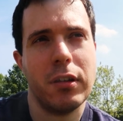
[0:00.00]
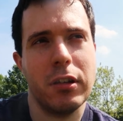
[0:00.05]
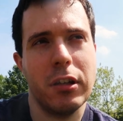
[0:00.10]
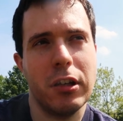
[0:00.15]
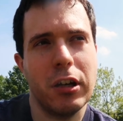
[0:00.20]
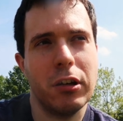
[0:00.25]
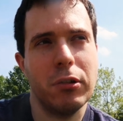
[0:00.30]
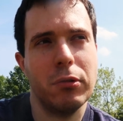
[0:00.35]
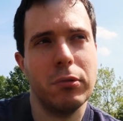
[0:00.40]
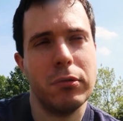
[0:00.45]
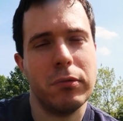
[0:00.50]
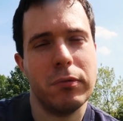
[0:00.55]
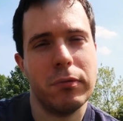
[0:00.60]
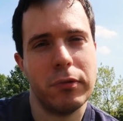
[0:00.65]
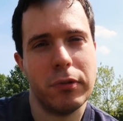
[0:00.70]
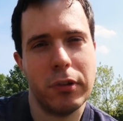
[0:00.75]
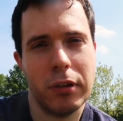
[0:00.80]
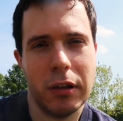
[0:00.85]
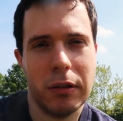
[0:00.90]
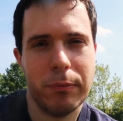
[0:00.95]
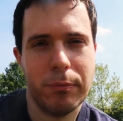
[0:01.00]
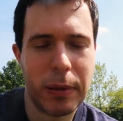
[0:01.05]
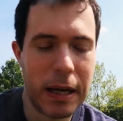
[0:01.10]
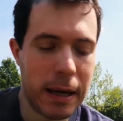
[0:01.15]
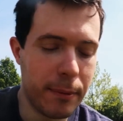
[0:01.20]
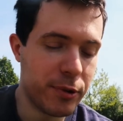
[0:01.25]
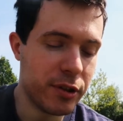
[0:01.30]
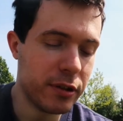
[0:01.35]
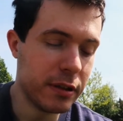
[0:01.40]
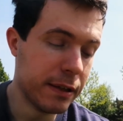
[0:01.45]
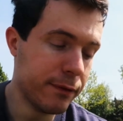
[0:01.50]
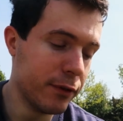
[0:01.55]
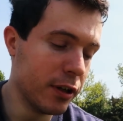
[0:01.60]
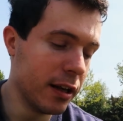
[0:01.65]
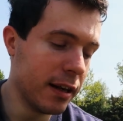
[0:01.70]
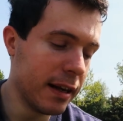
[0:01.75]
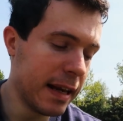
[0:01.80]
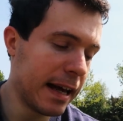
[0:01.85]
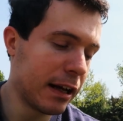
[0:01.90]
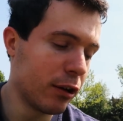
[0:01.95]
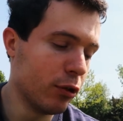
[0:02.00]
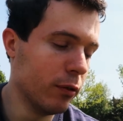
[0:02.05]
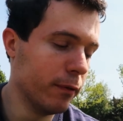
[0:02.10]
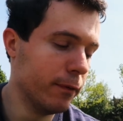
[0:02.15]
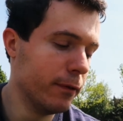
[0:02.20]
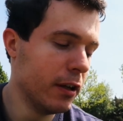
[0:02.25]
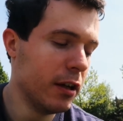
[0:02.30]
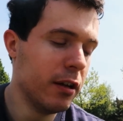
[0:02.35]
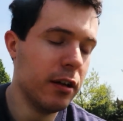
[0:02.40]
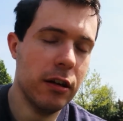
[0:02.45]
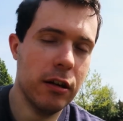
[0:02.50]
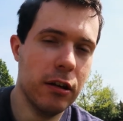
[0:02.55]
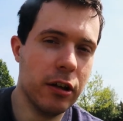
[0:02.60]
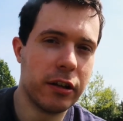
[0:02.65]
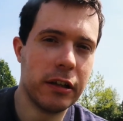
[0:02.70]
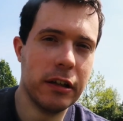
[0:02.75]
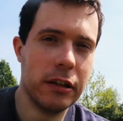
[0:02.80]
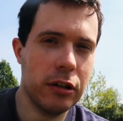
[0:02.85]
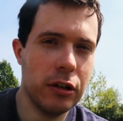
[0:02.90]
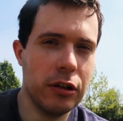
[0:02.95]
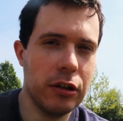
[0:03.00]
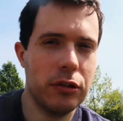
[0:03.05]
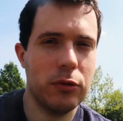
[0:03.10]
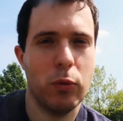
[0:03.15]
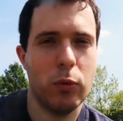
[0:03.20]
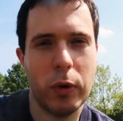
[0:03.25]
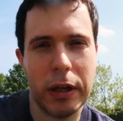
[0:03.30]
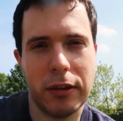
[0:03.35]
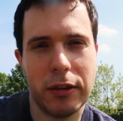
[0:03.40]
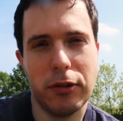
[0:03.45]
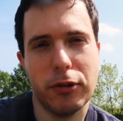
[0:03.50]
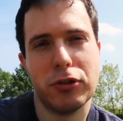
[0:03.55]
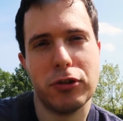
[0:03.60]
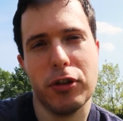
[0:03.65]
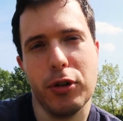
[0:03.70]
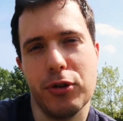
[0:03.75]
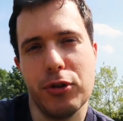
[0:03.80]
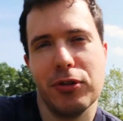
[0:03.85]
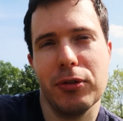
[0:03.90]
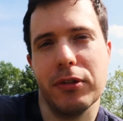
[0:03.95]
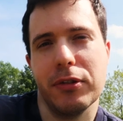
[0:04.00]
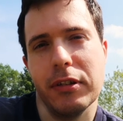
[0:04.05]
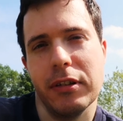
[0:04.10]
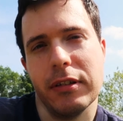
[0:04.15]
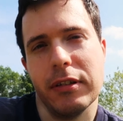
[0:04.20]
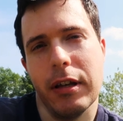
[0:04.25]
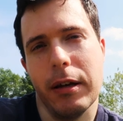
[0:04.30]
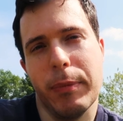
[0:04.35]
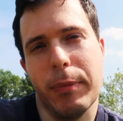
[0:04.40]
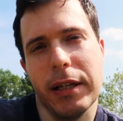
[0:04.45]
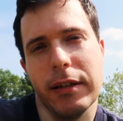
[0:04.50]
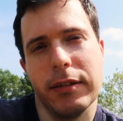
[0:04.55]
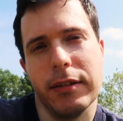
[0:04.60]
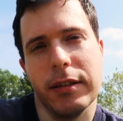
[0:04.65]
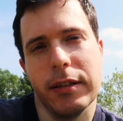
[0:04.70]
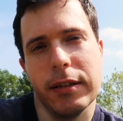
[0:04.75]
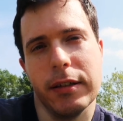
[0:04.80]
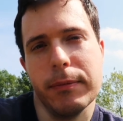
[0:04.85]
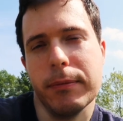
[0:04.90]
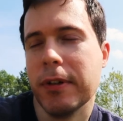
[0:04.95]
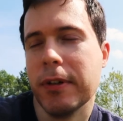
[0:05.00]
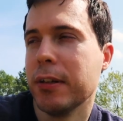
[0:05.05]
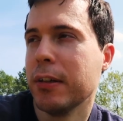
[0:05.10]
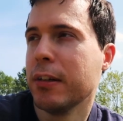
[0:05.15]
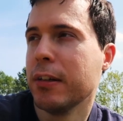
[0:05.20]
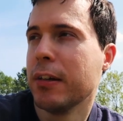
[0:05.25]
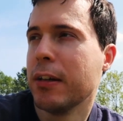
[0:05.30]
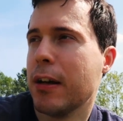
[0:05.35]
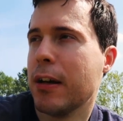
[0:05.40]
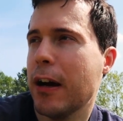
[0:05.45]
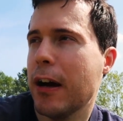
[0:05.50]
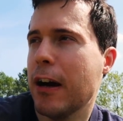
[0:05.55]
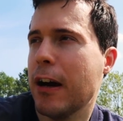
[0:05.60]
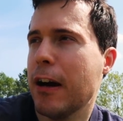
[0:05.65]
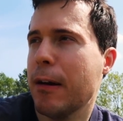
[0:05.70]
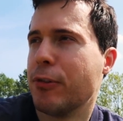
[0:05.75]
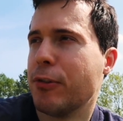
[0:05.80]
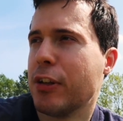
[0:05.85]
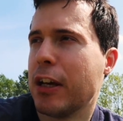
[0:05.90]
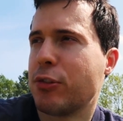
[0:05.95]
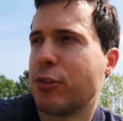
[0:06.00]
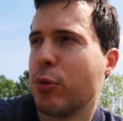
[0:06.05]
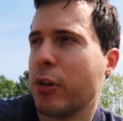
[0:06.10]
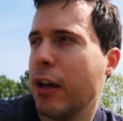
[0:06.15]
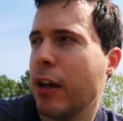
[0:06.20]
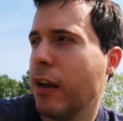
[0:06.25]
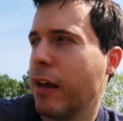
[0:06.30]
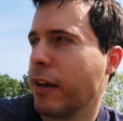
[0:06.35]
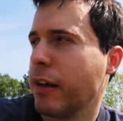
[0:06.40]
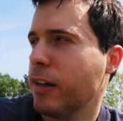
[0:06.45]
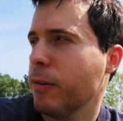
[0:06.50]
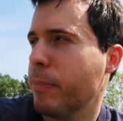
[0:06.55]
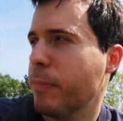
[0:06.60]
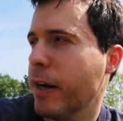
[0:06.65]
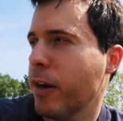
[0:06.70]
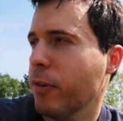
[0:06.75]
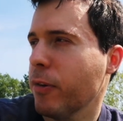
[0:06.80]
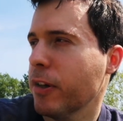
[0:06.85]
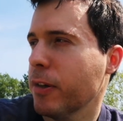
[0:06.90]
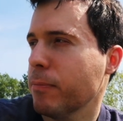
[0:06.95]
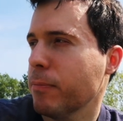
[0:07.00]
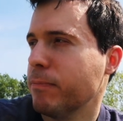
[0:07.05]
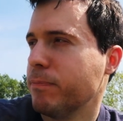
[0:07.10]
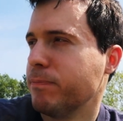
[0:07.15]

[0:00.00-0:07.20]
you know, perhaps even a lack of looking good with your social ability. So that's what I like about it.